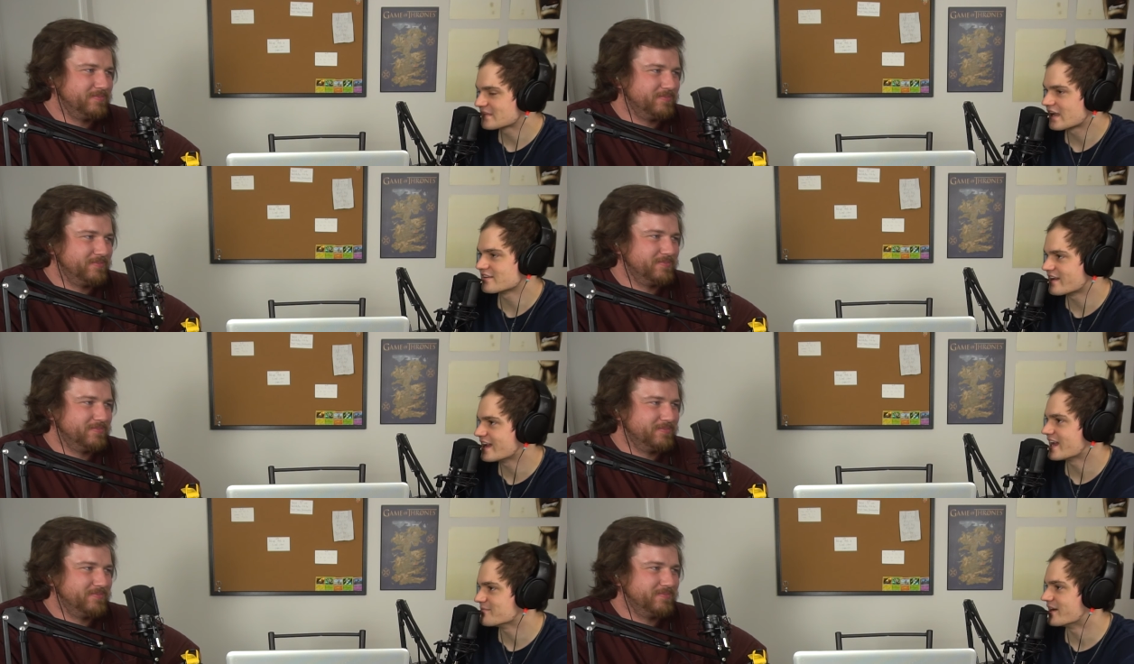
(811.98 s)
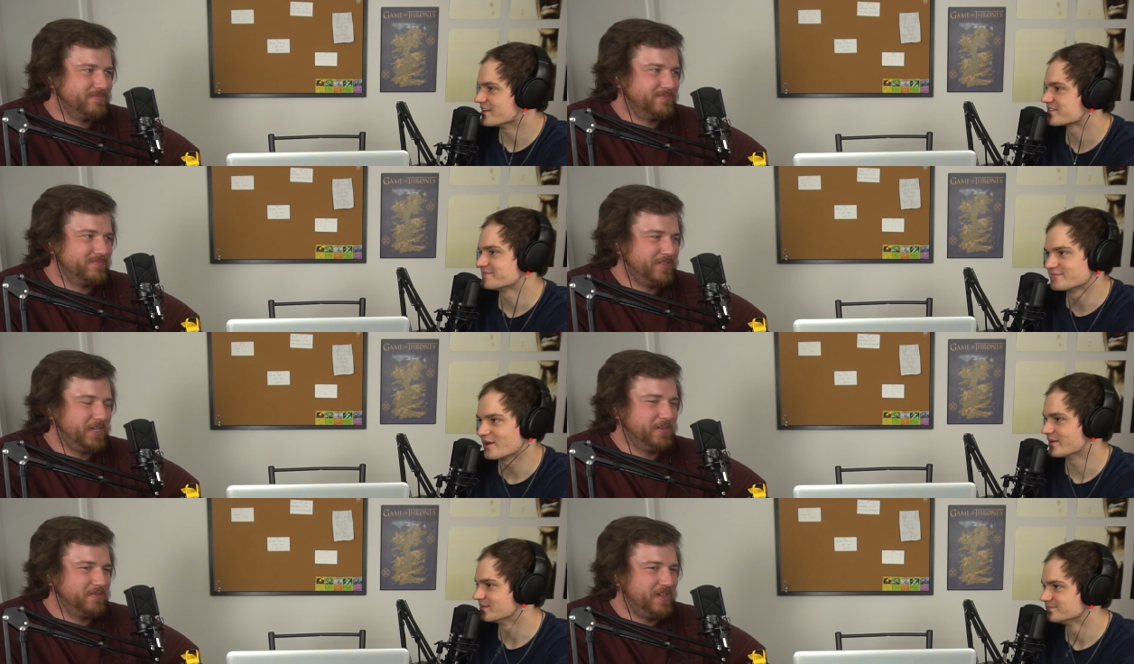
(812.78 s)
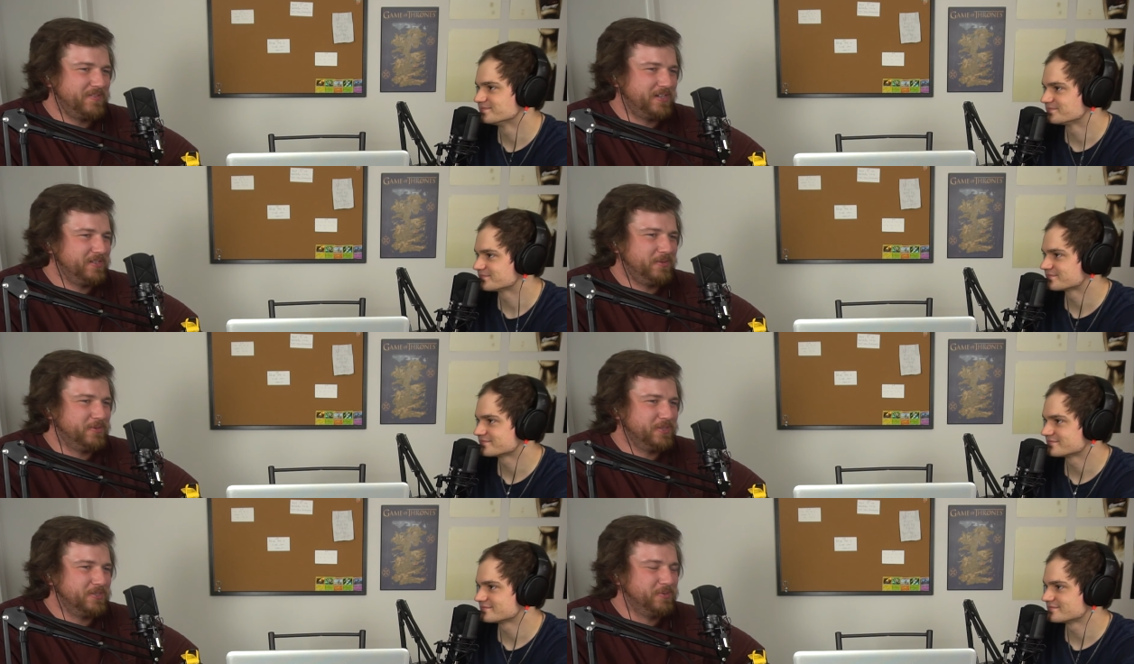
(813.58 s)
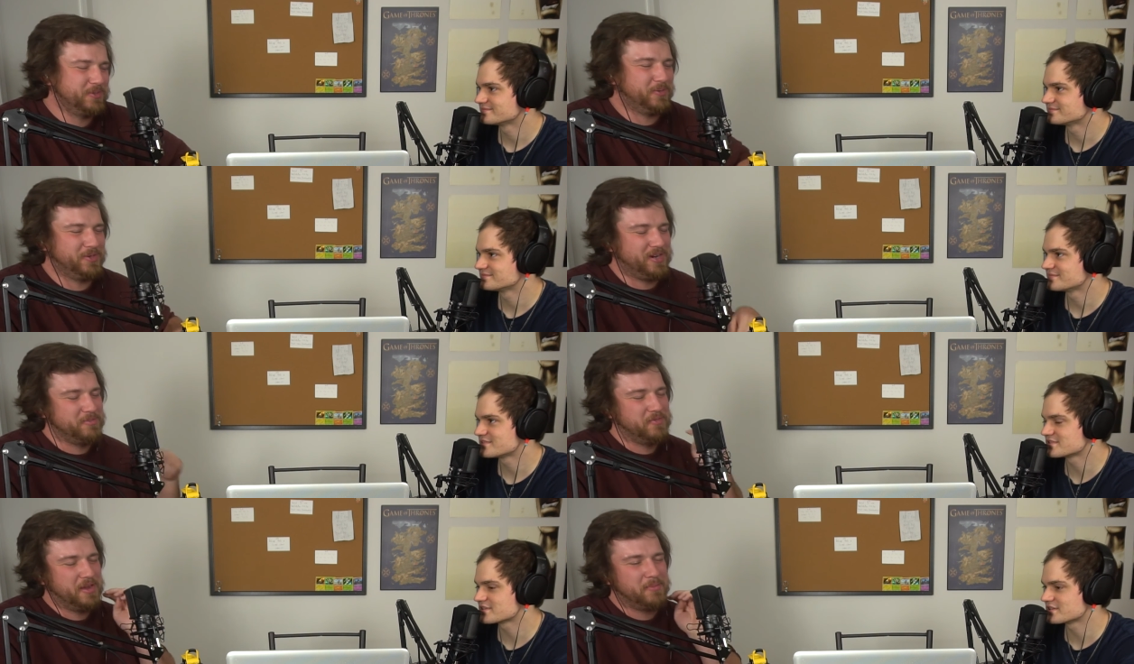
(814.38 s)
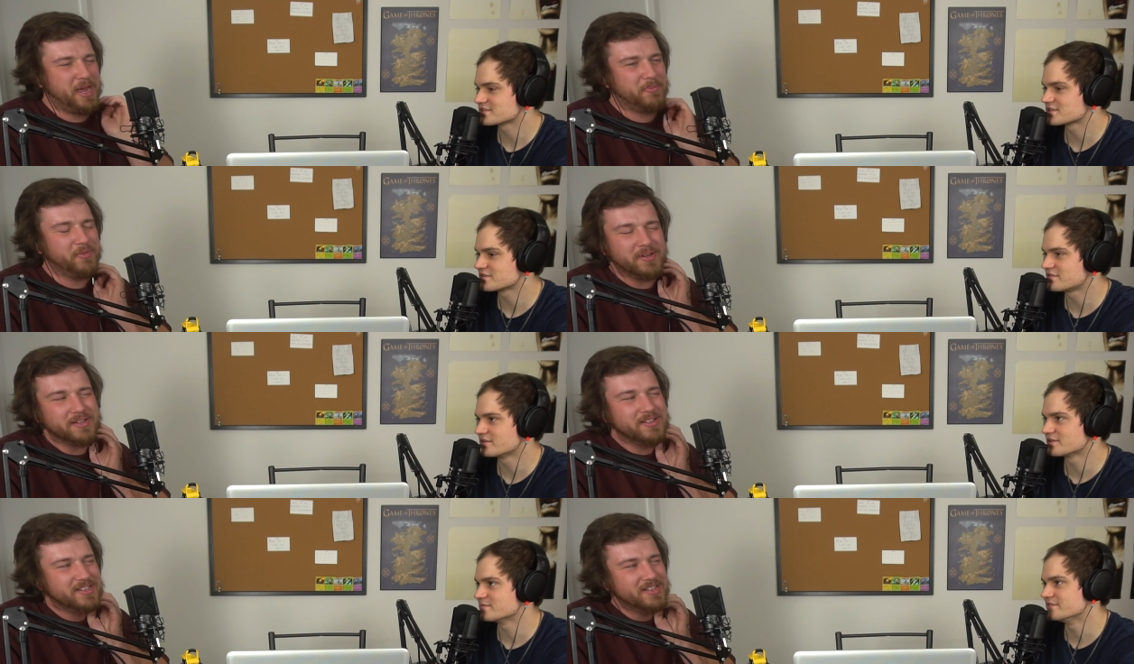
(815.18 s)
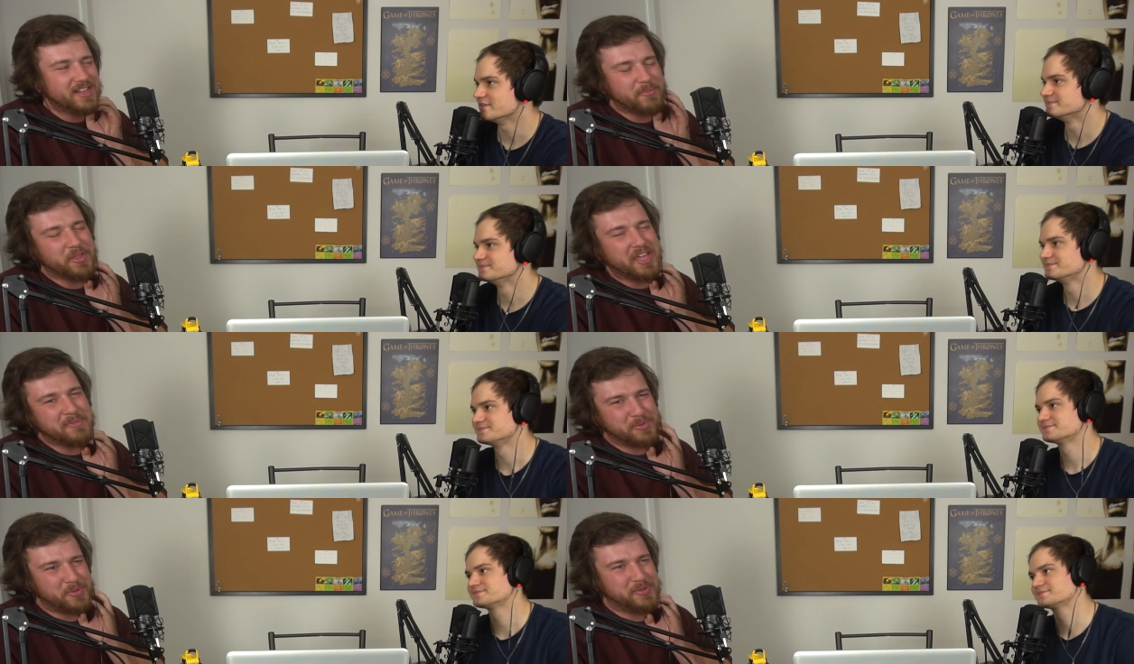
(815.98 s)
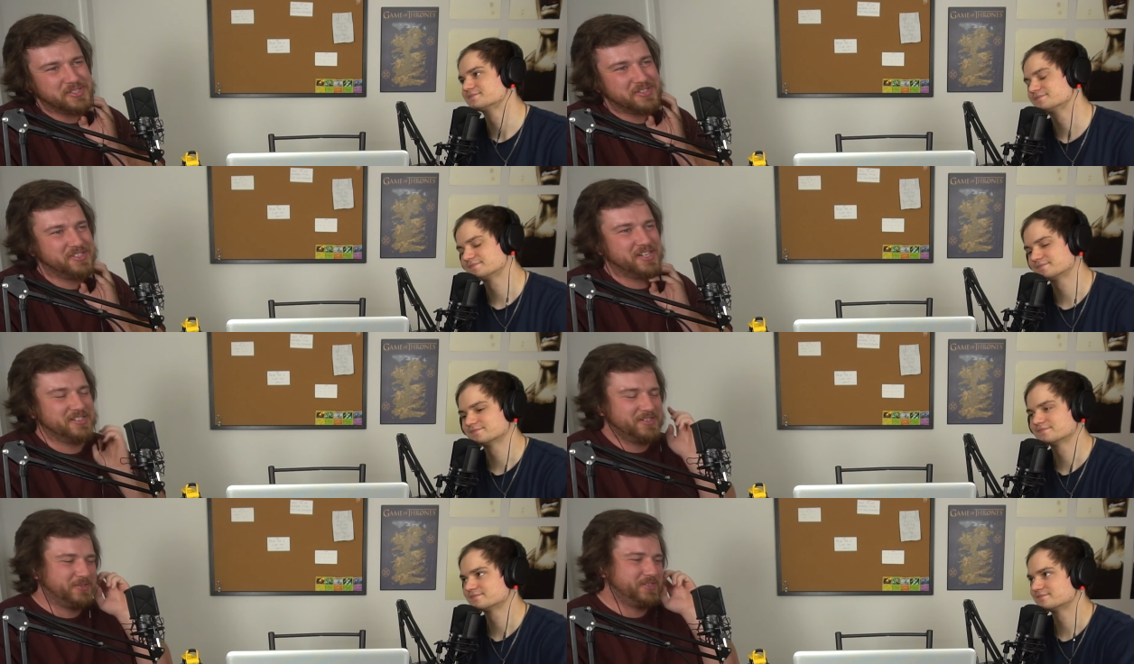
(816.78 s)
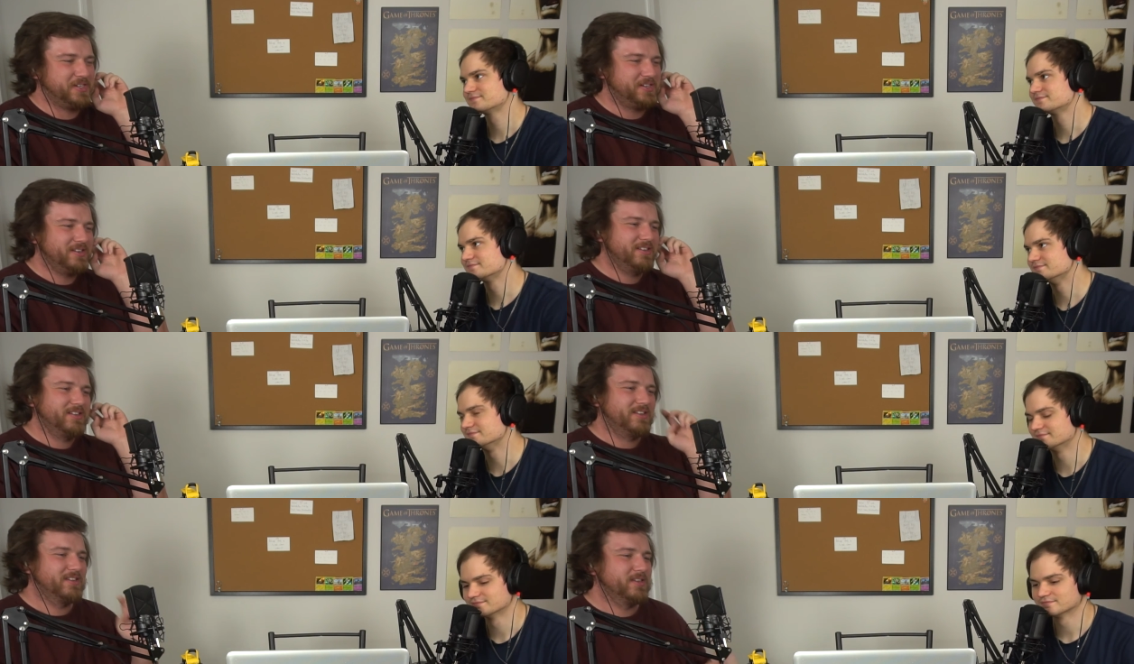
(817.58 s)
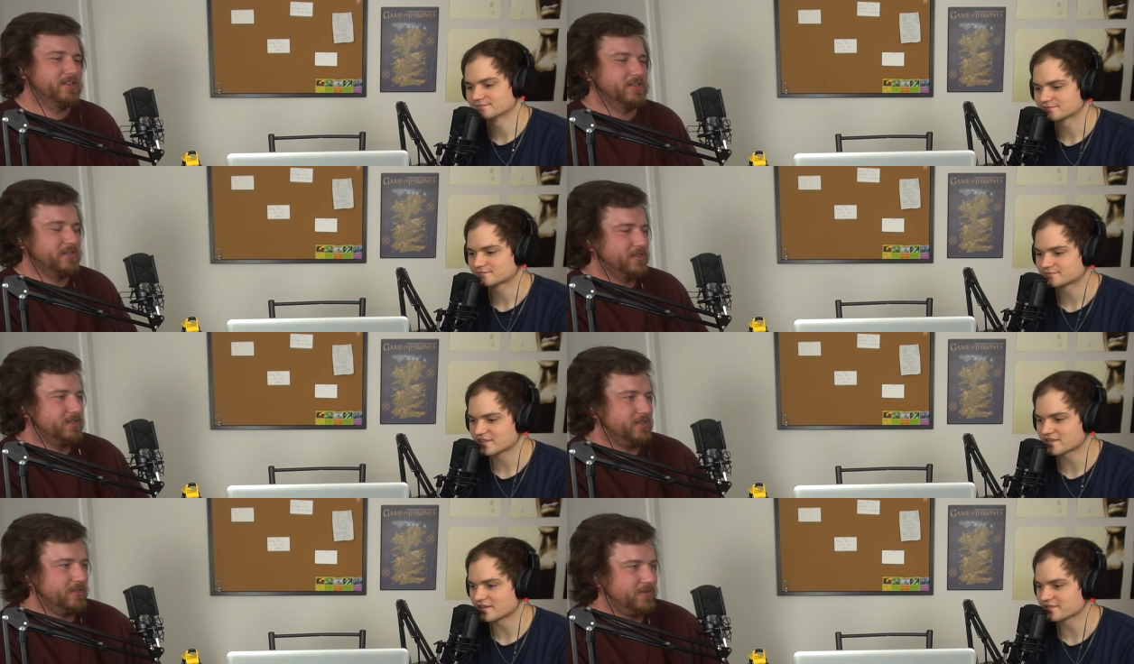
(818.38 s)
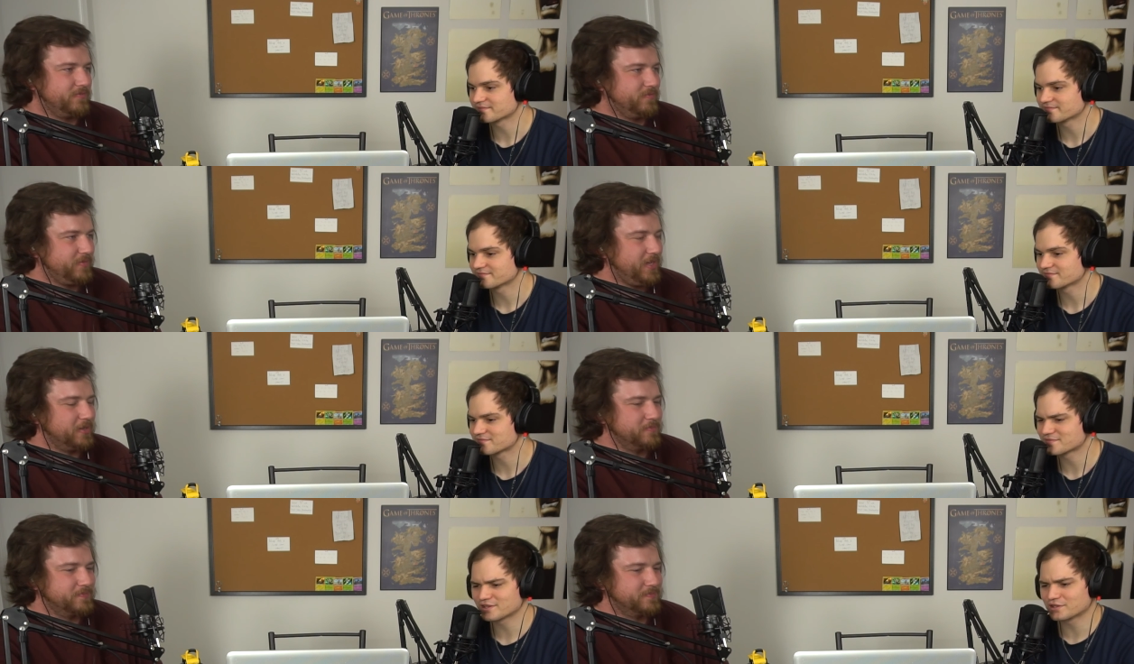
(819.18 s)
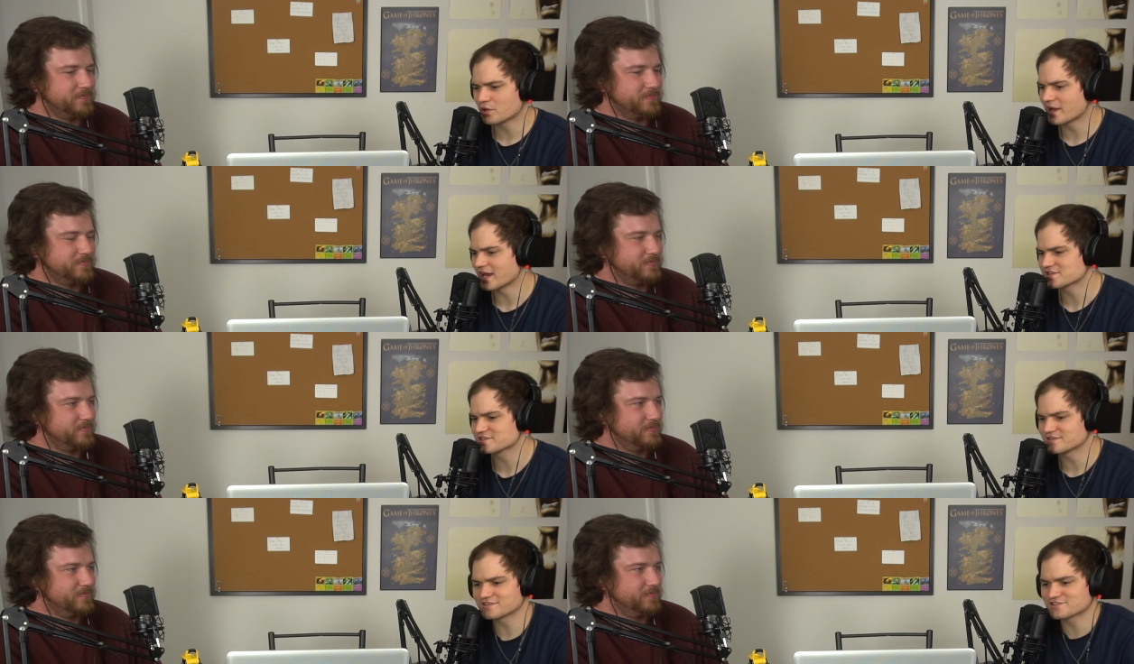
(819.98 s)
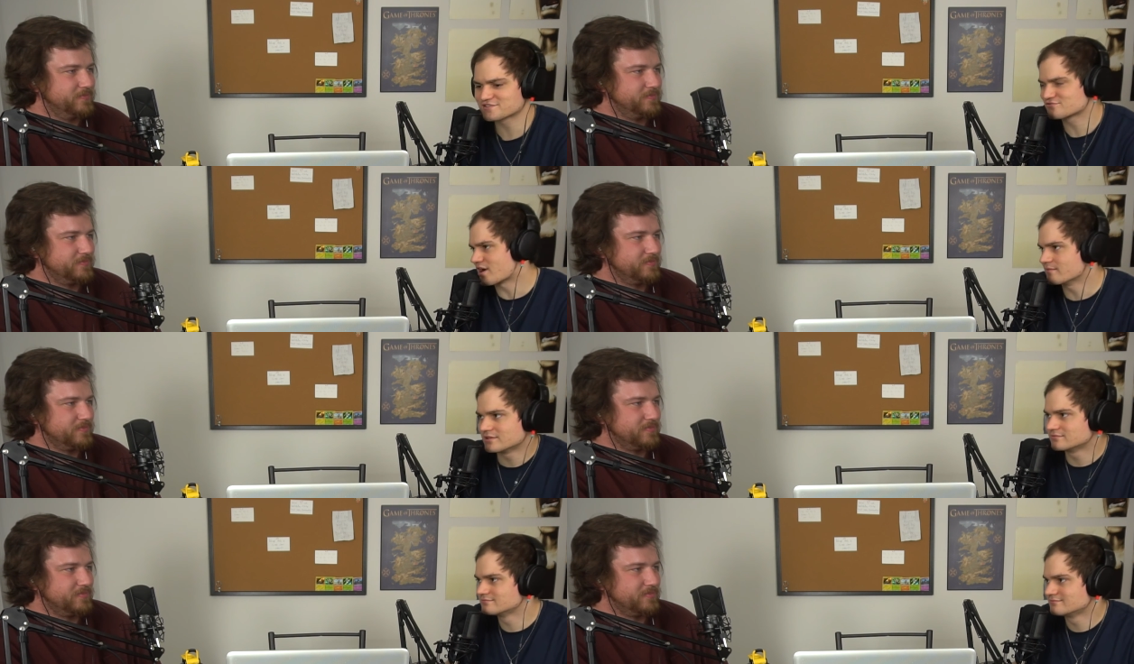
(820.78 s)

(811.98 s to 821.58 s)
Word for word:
Speaker 1: I give it A, A minus, around yeah, there. I mean, it, it, was just, it was a really great movie. It's a good, it's I'm, a good feel good movie.
Speaker 2: I'm really happy we just decided to go see it.
Speaker 1: Mm -hmm. It's nice. Yeah. Low action, it's just drama.